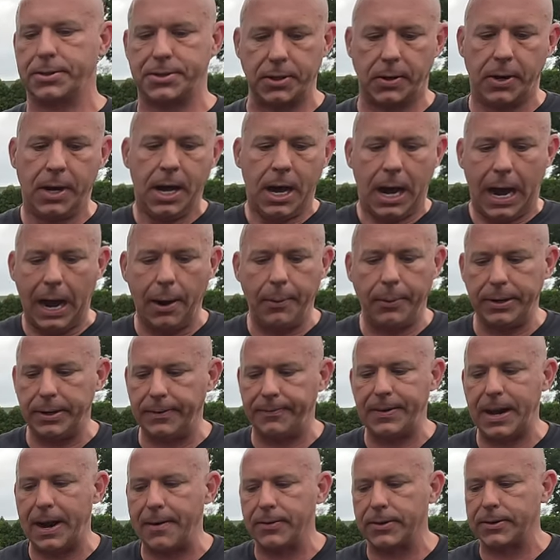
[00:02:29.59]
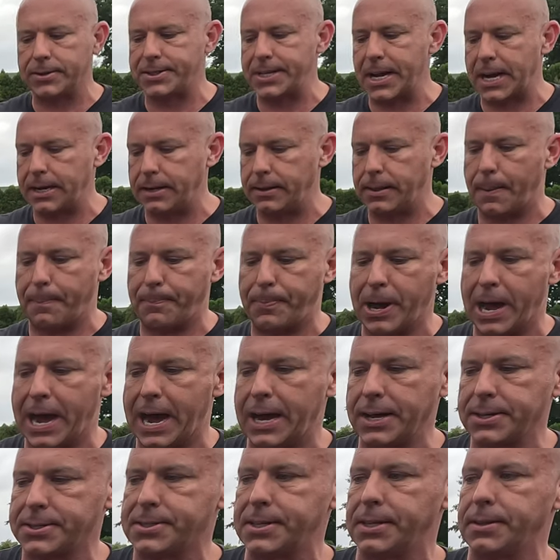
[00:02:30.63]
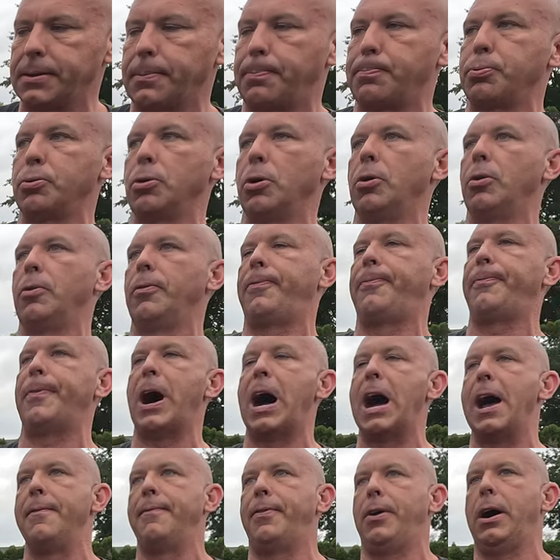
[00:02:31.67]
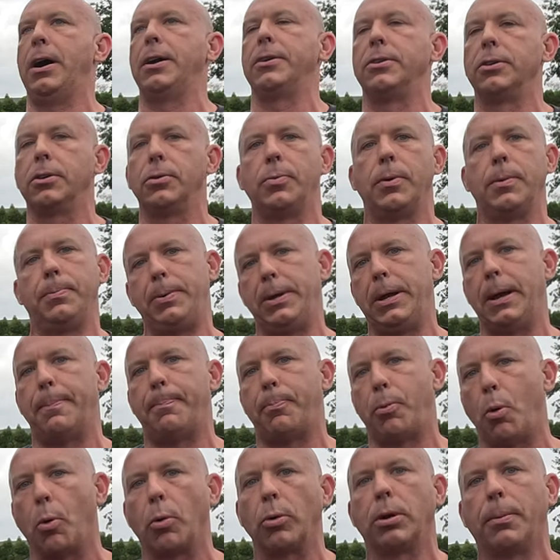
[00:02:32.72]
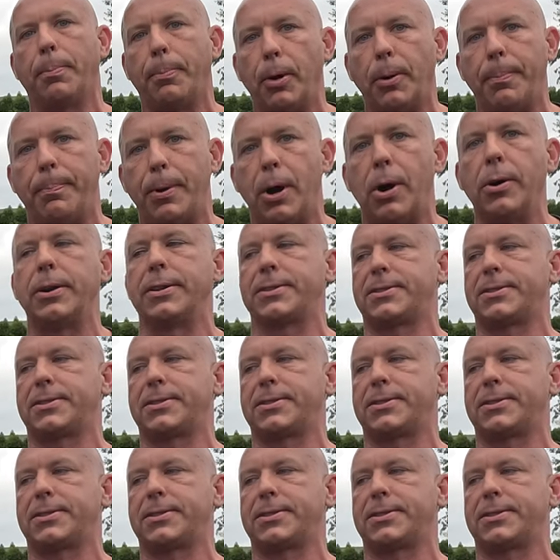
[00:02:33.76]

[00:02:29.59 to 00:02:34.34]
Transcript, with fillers: So I would have never said in the past that the Pro 500 would be a portable boat.